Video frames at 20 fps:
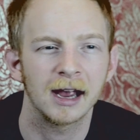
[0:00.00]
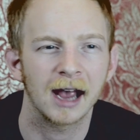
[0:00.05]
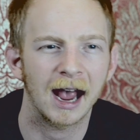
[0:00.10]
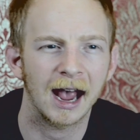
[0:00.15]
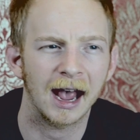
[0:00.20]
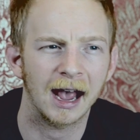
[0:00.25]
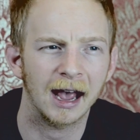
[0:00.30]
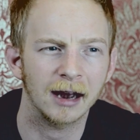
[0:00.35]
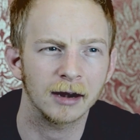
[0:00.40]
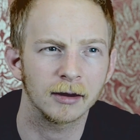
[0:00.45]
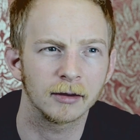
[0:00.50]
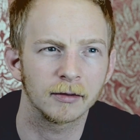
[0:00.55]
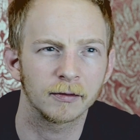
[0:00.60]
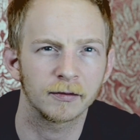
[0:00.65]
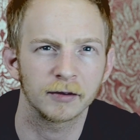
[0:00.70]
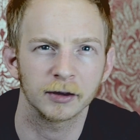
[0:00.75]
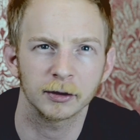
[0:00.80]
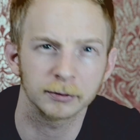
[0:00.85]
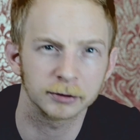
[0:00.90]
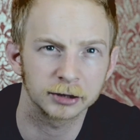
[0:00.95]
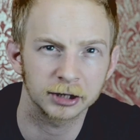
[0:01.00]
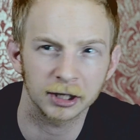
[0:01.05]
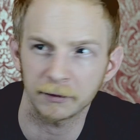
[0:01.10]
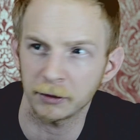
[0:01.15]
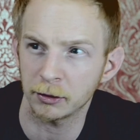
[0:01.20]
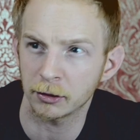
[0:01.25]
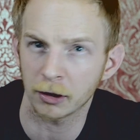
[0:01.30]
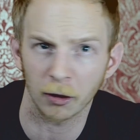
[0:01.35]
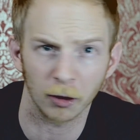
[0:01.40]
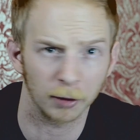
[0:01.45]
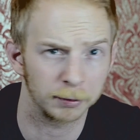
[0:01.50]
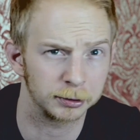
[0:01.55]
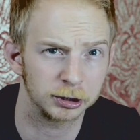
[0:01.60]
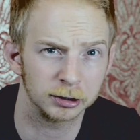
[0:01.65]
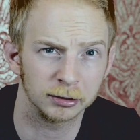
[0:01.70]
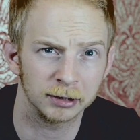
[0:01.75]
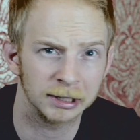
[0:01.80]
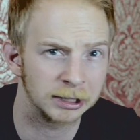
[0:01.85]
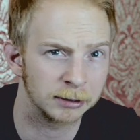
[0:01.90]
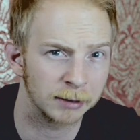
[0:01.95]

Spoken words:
And films give you no opportunity